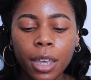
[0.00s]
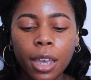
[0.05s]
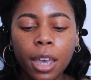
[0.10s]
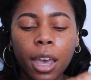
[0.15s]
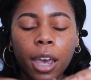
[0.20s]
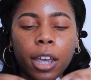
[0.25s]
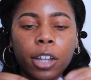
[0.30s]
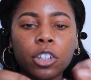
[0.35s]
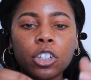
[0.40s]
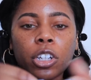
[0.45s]

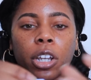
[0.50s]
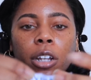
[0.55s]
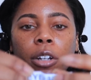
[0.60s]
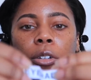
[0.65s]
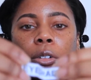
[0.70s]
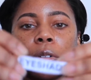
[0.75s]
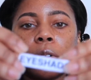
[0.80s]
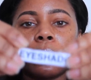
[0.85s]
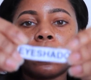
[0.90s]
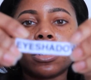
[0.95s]

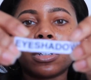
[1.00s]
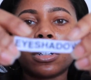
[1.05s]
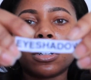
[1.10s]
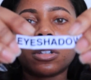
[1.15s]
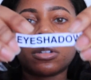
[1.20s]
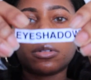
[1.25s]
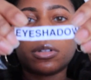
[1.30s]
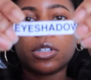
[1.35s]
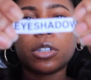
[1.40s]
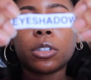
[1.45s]
Eyeshadows. We're going to
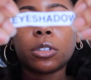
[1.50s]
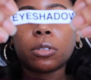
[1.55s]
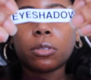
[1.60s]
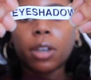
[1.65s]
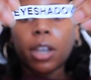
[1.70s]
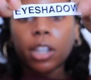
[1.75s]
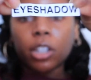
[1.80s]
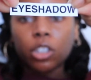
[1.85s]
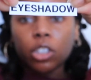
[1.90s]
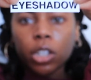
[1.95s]
go into
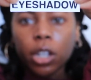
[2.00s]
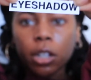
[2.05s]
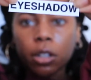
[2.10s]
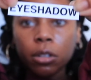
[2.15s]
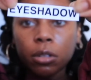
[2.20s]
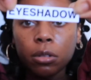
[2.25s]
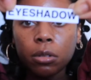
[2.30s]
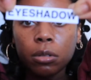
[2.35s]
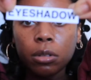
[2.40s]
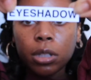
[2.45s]

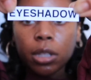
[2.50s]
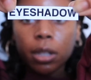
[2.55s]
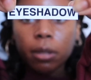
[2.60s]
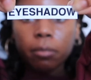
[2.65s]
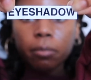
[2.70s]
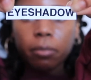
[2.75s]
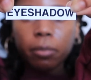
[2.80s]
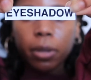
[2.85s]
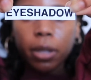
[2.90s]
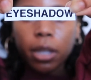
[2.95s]
eyeshadows and
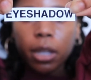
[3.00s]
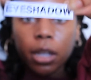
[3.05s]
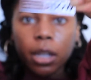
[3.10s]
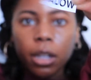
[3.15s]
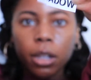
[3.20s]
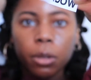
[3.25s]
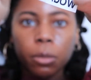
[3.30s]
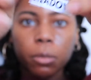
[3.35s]
pick